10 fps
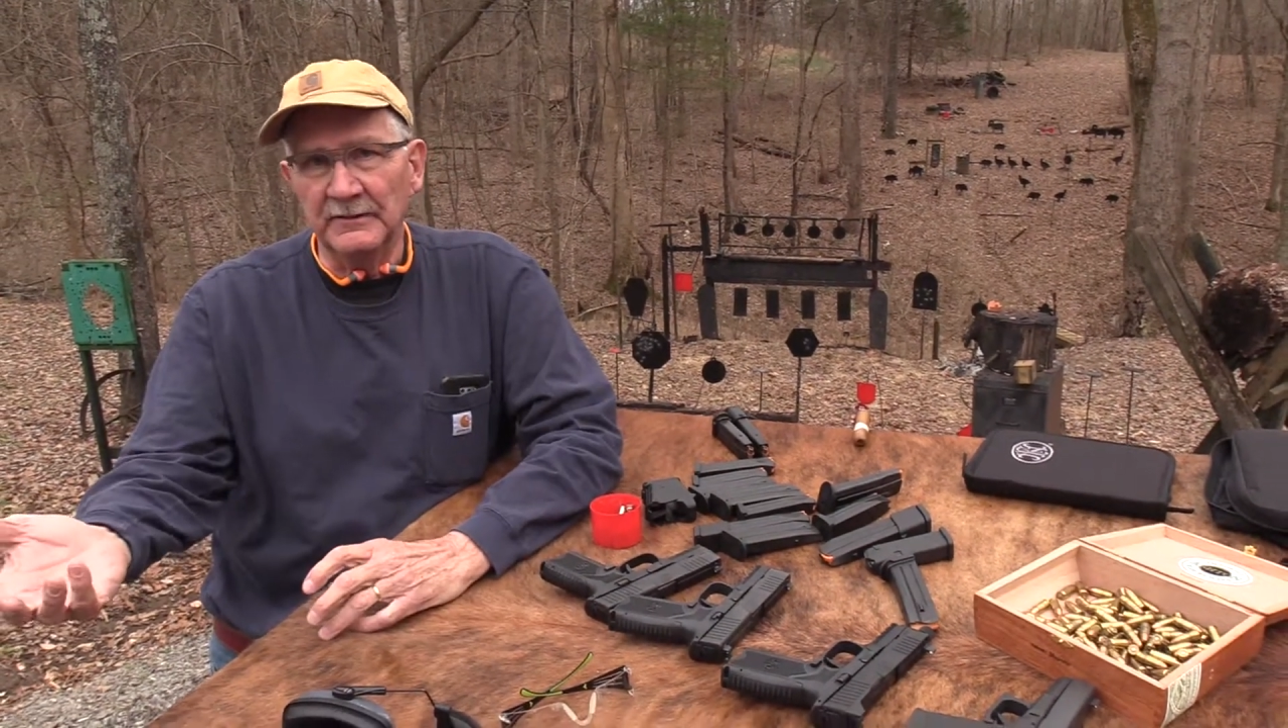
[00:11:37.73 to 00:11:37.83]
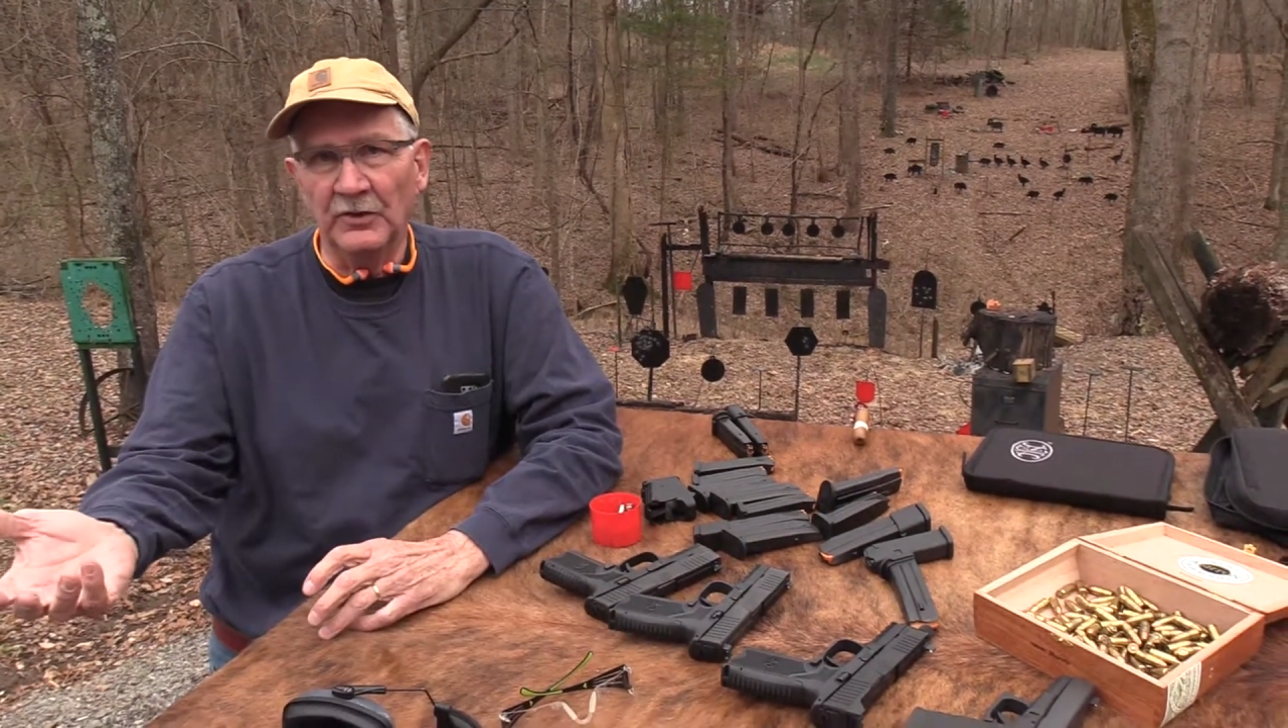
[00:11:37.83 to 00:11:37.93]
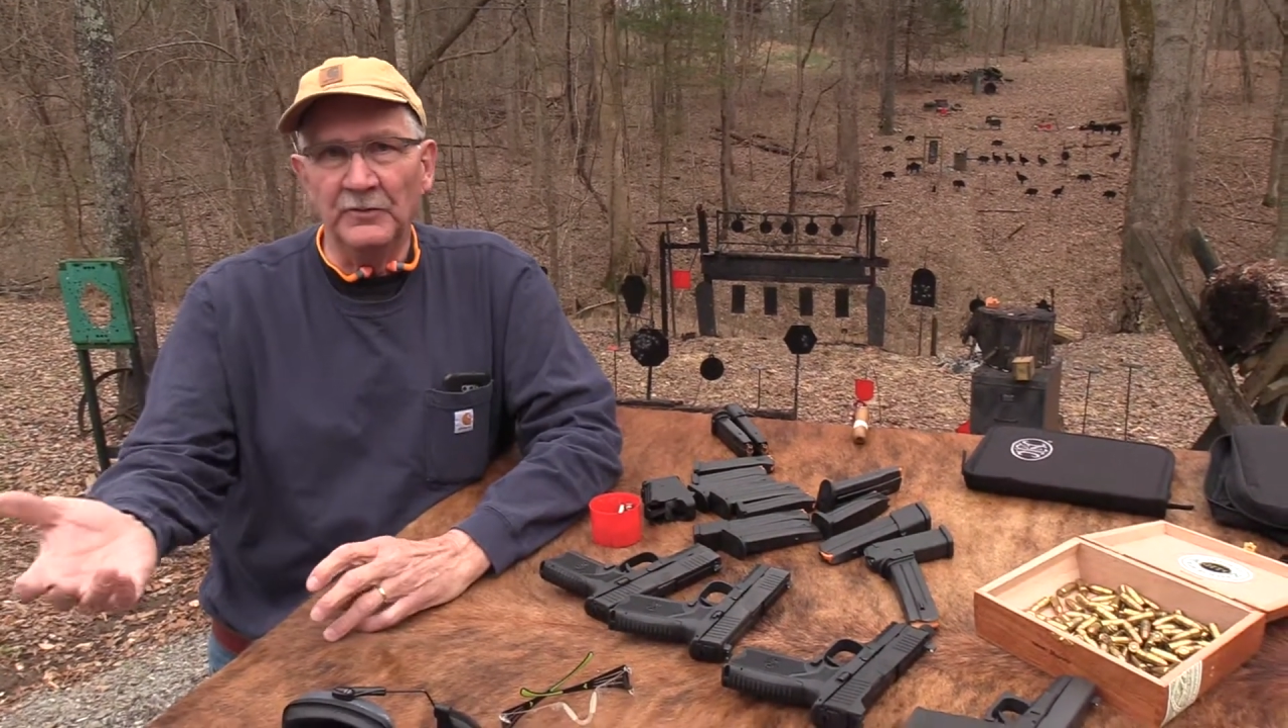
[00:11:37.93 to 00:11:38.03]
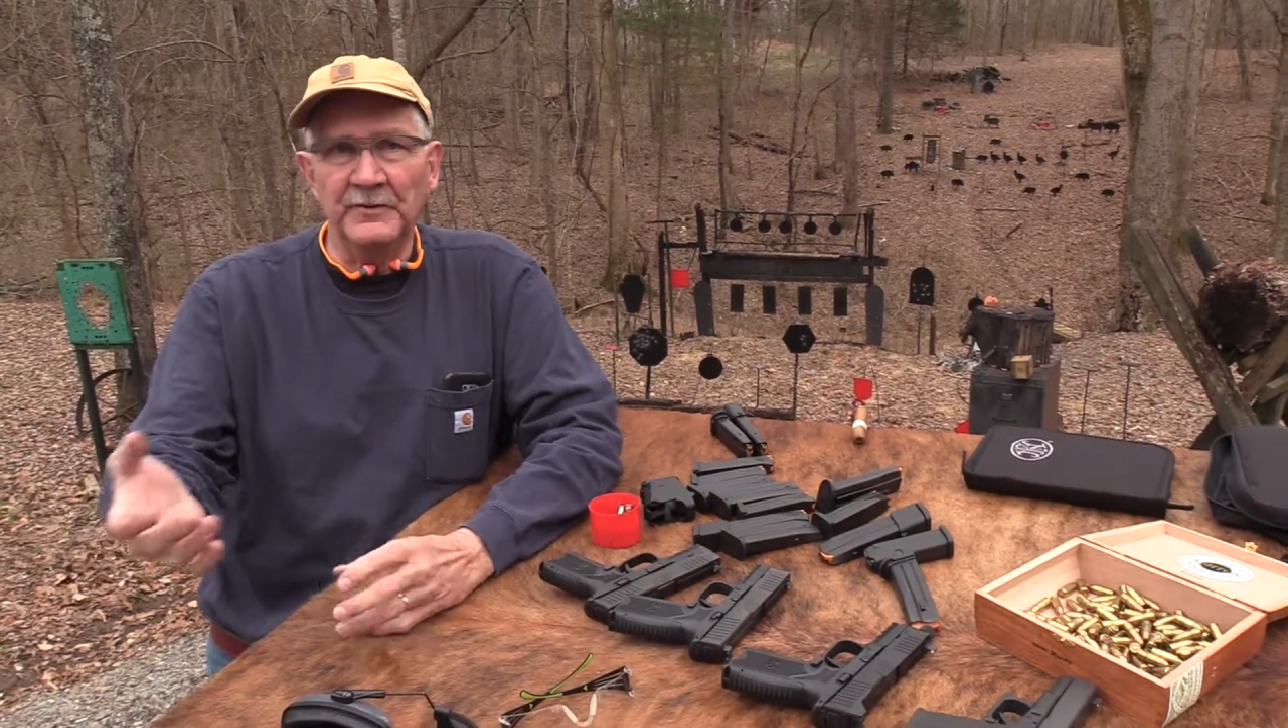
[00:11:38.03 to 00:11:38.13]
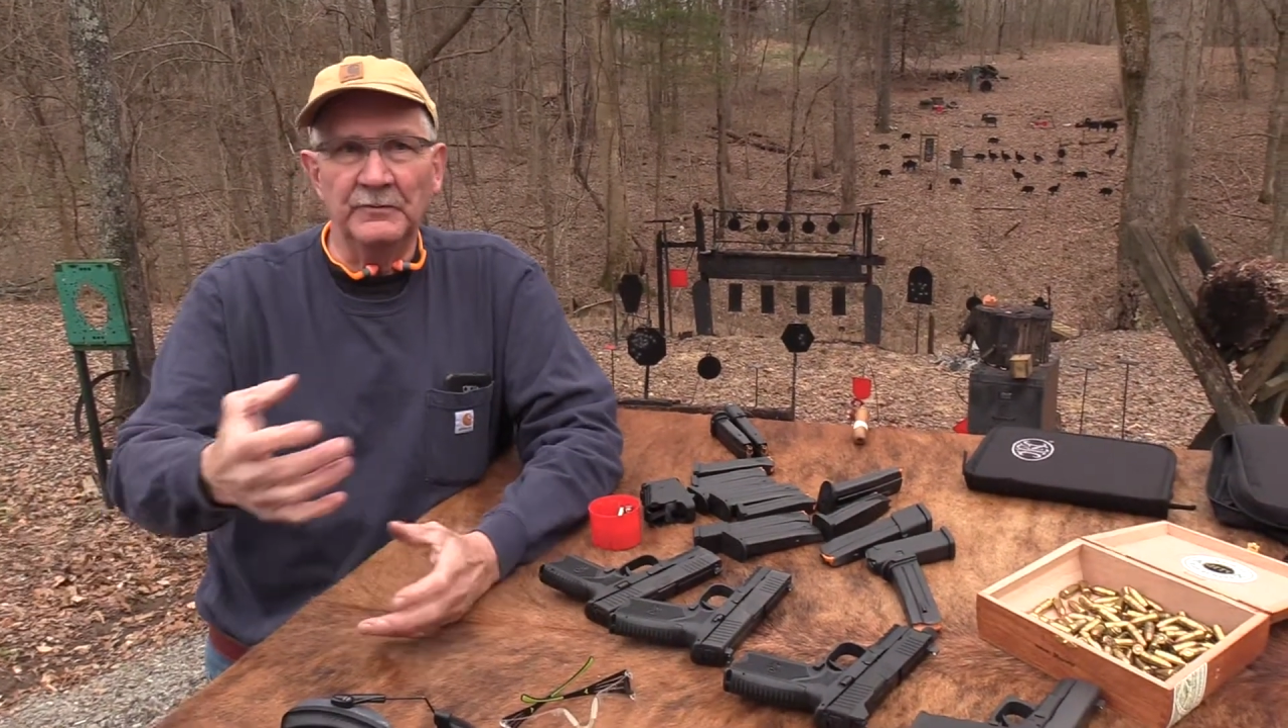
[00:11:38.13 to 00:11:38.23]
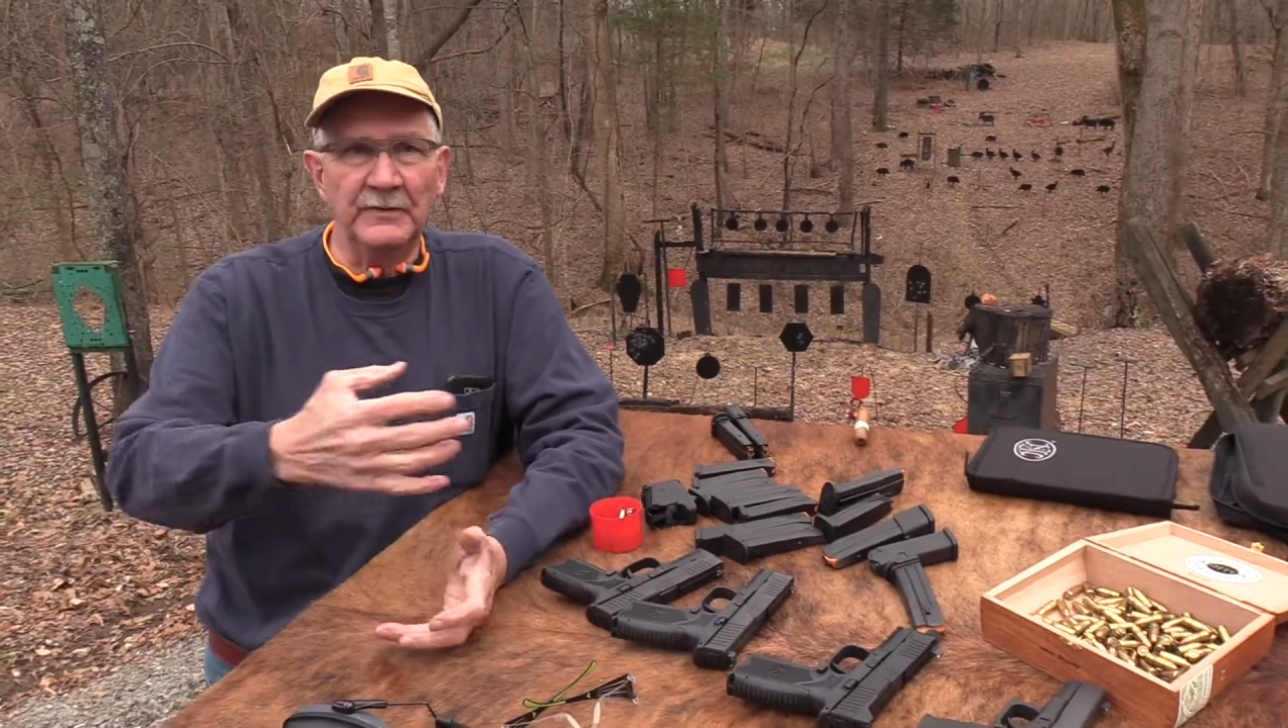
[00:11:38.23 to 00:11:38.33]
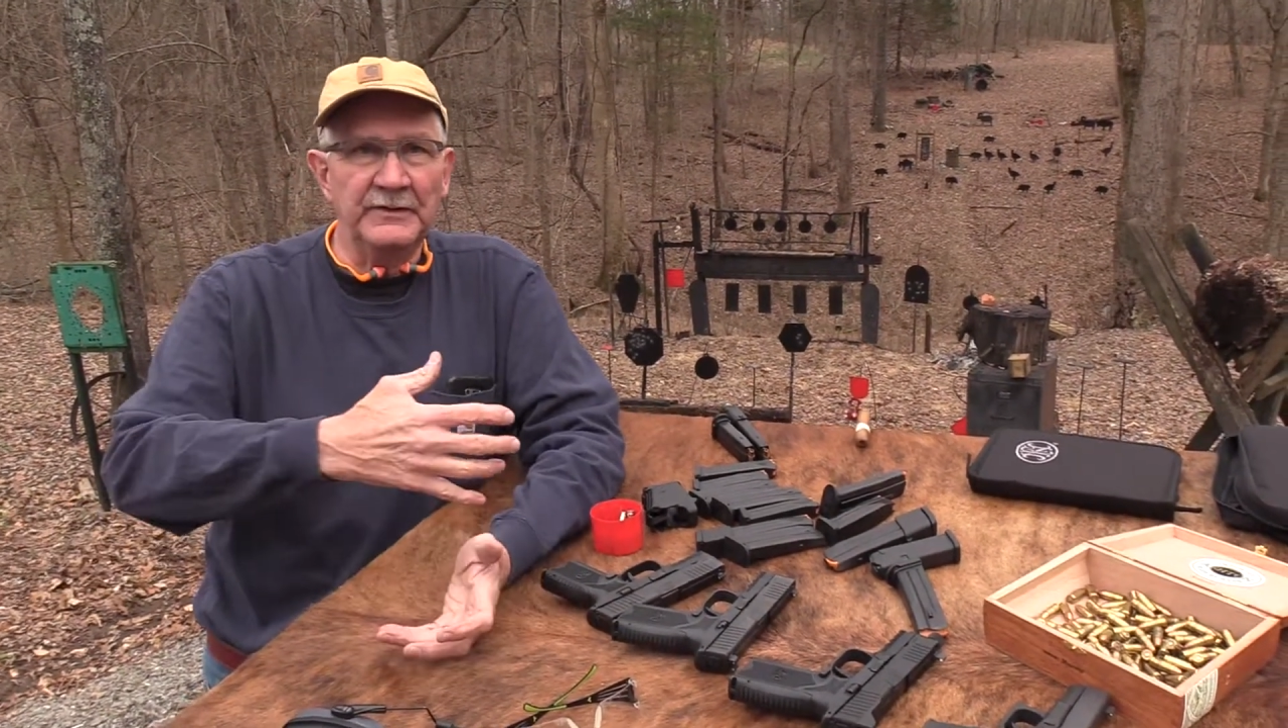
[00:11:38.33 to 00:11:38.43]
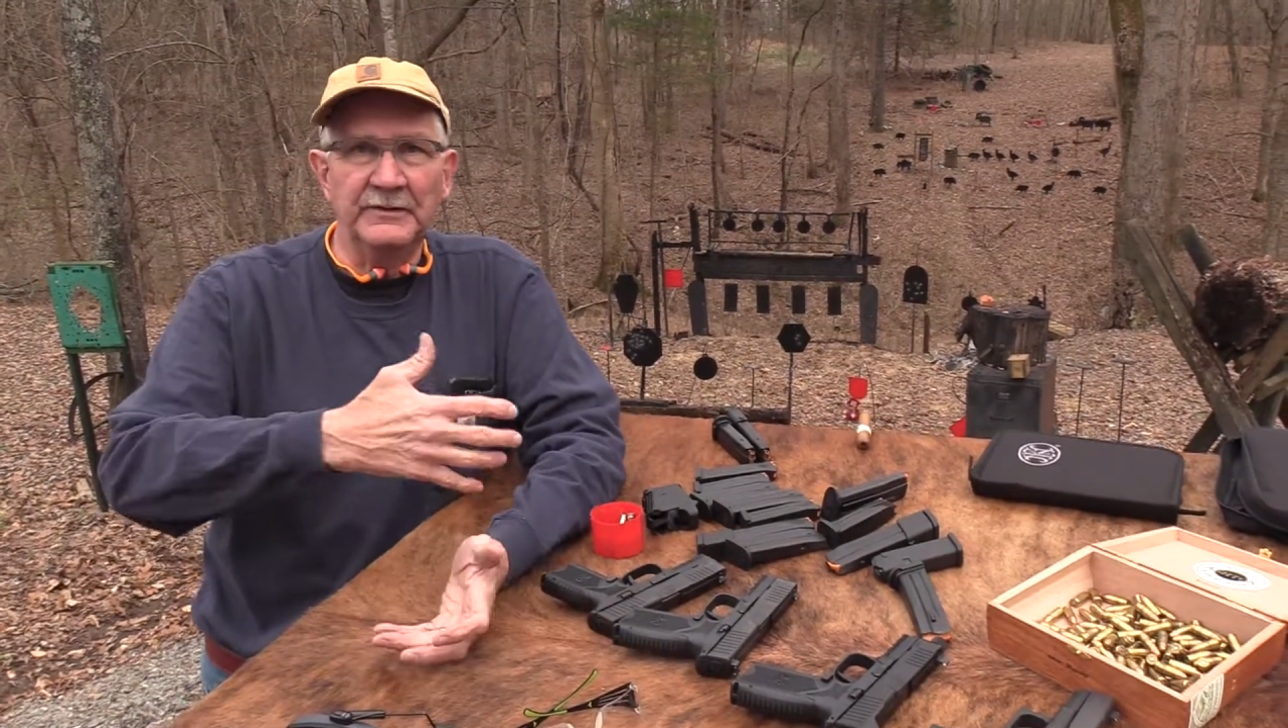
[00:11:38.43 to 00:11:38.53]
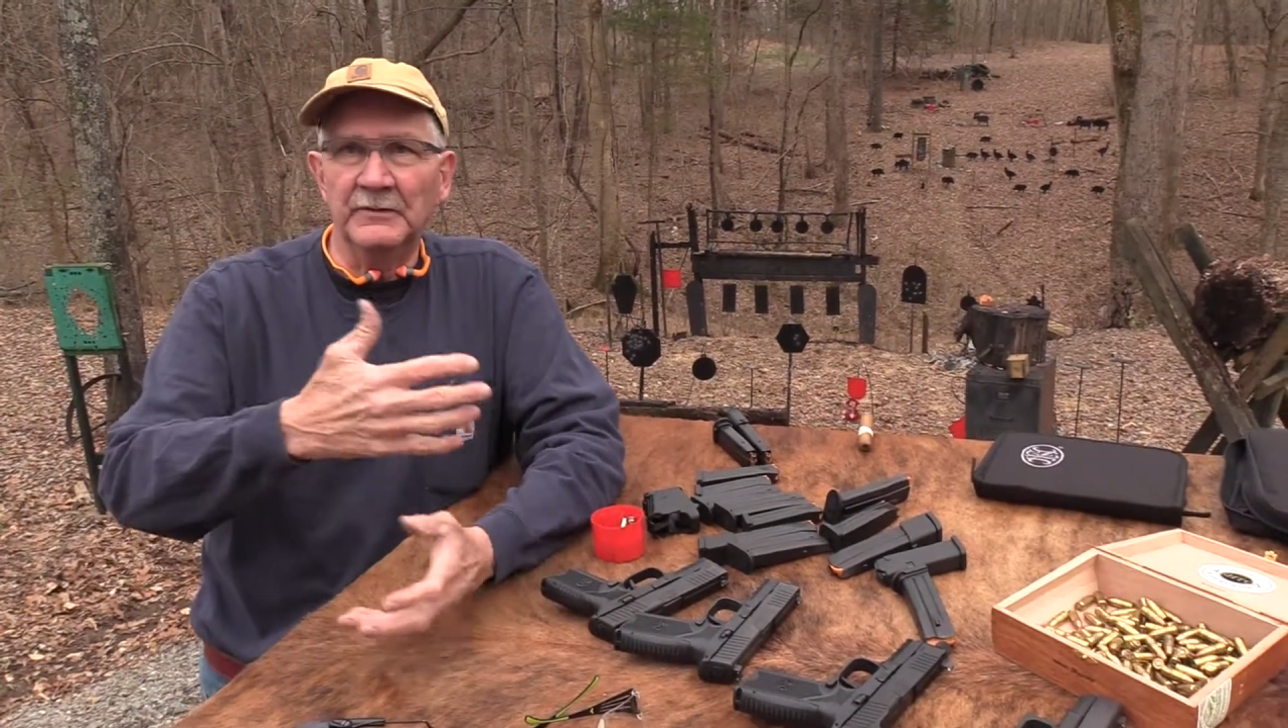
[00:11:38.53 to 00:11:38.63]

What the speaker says: home and render